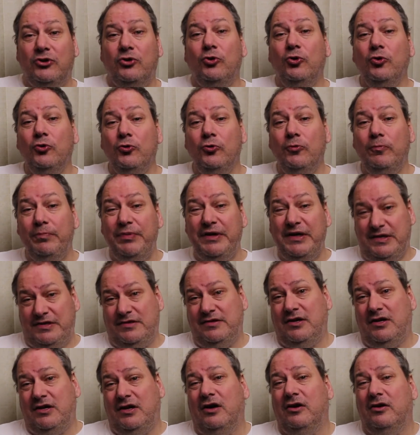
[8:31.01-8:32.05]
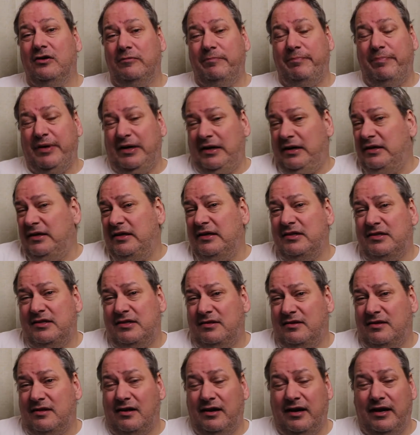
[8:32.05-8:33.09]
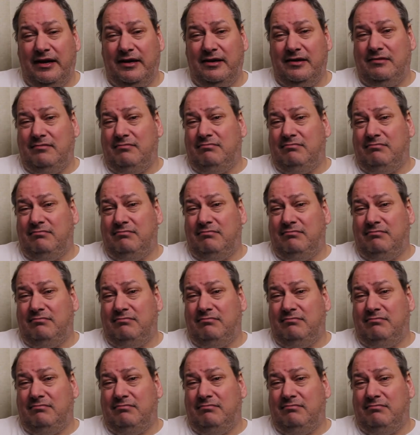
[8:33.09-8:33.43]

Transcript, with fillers: cool piece of code, but it is like